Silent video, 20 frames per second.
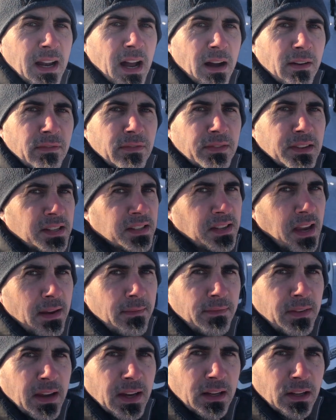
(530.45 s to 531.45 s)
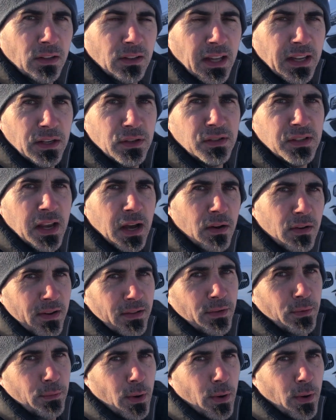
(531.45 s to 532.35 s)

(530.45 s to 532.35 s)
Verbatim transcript: of the same vehicle that you see out on the